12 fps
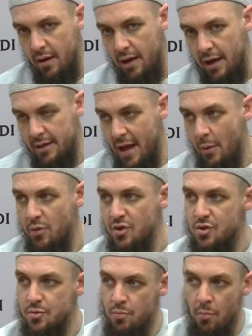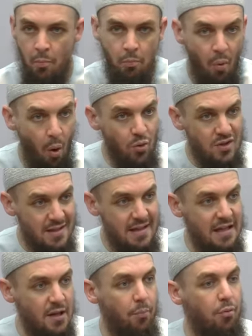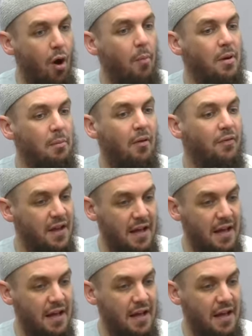And that was mostly the problem of the